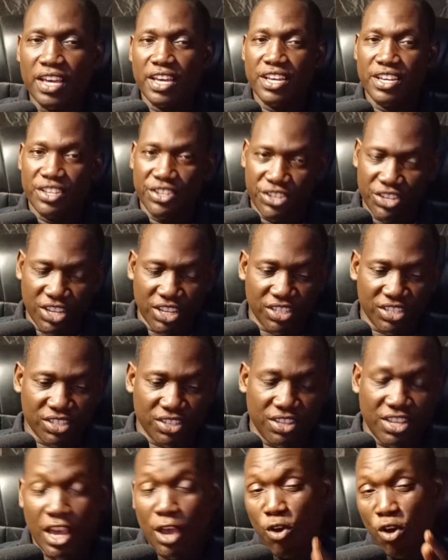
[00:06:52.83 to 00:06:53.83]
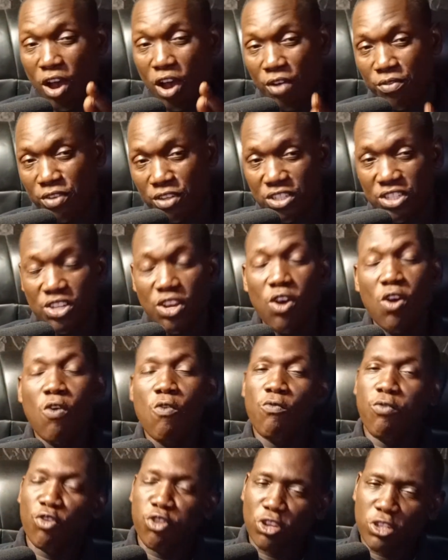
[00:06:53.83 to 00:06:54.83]
Yes, there you have it.
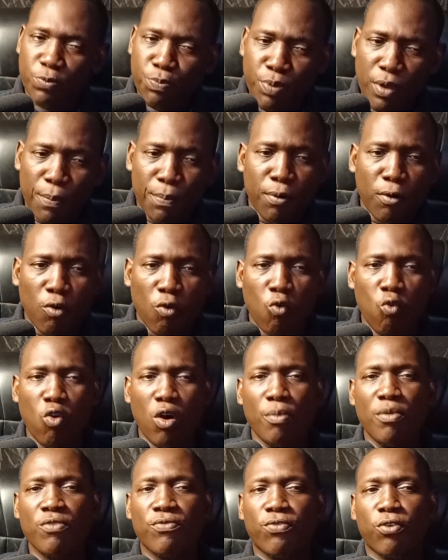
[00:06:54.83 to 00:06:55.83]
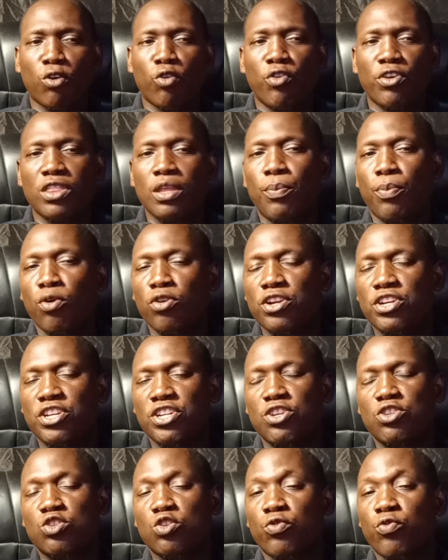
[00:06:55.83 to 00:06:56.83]
For those people who have been following the
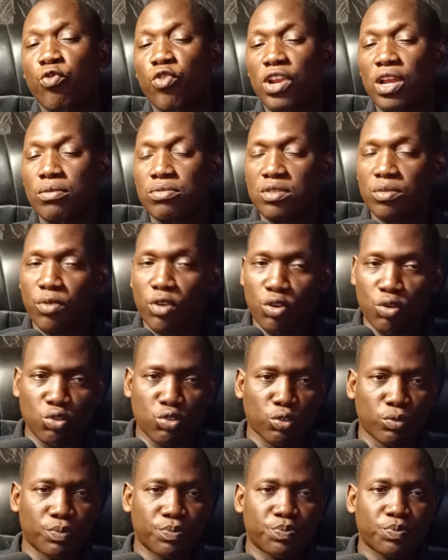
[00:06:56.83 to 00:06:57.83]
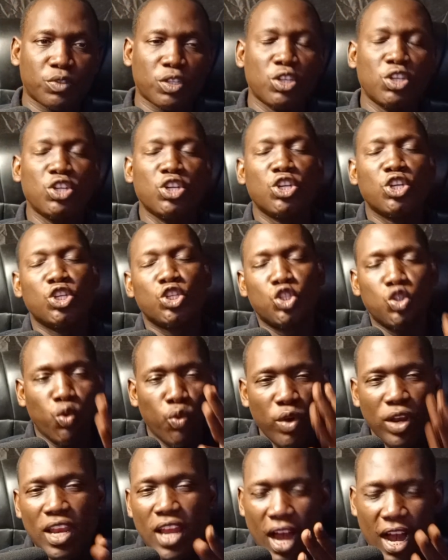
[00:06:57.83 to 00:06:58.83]
politics of William Samoei Ruto, you
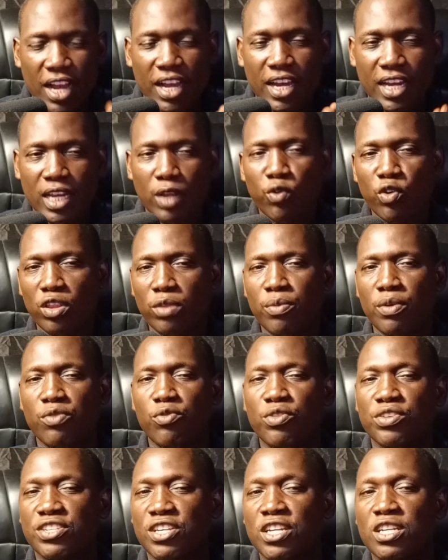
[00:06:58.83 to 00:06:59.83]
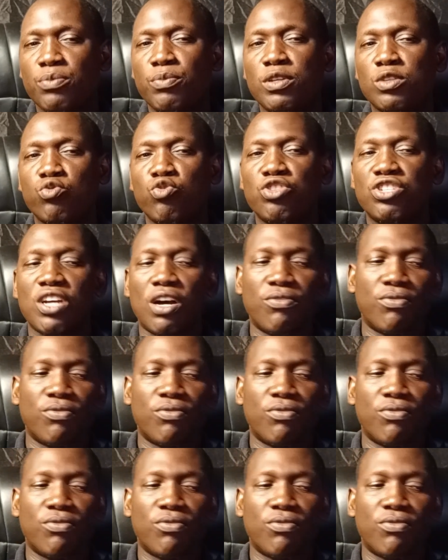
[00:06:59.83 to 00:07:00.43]
will agree with me with the sentiments which I've